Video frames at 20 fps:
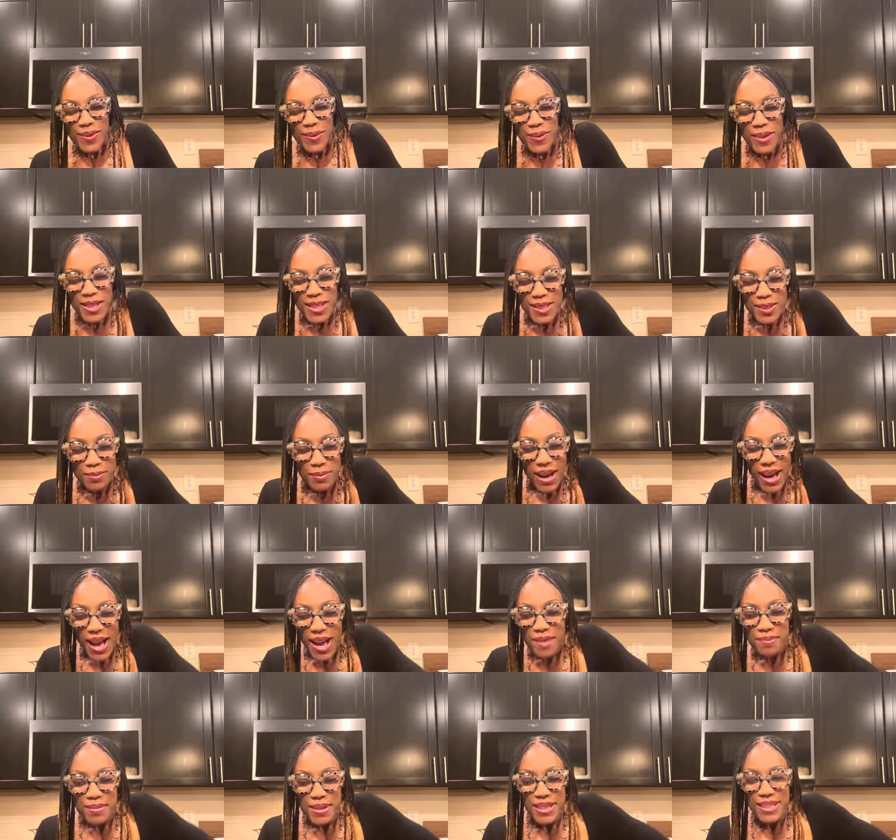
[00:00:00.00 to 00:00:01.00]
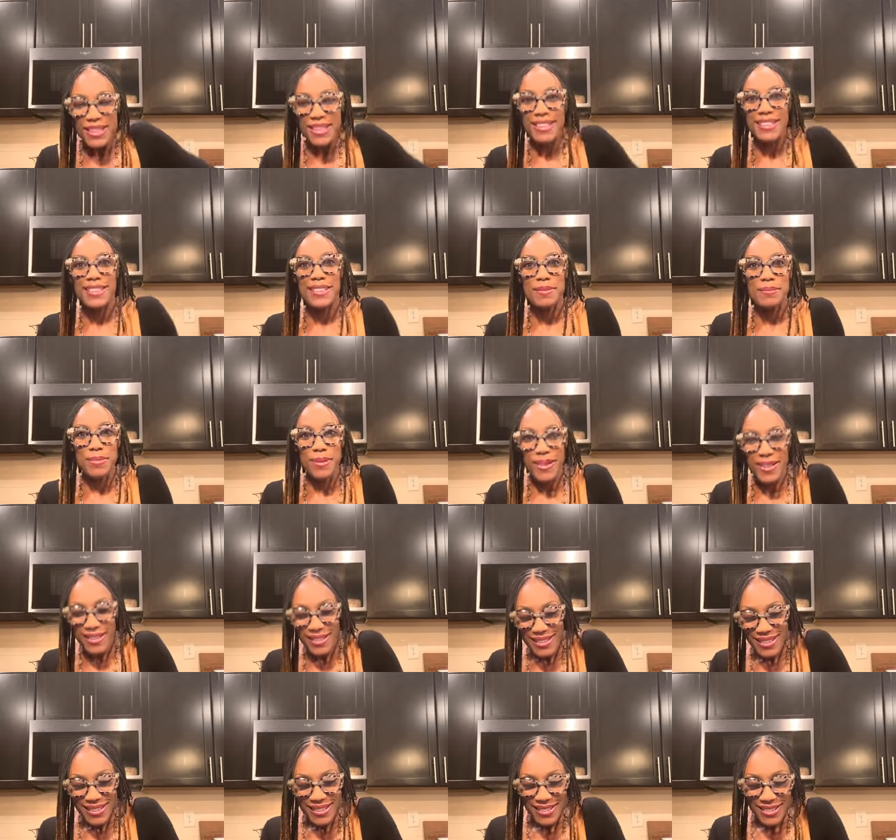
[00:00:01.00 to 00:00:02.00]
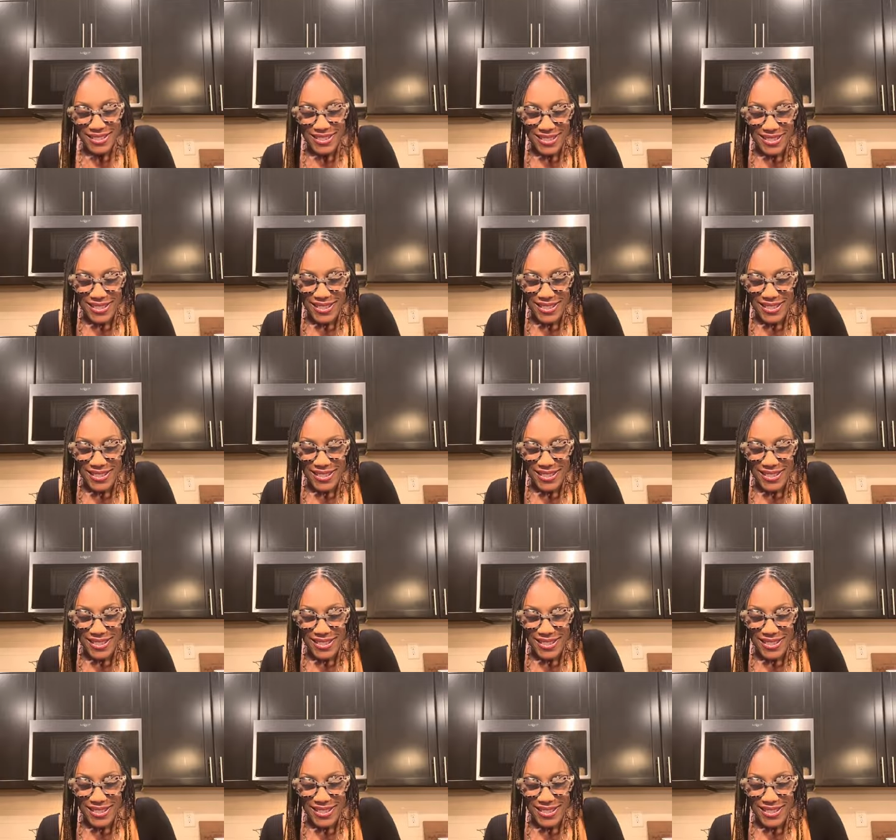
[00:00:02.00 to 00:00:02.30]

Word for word: What's poppin', brother?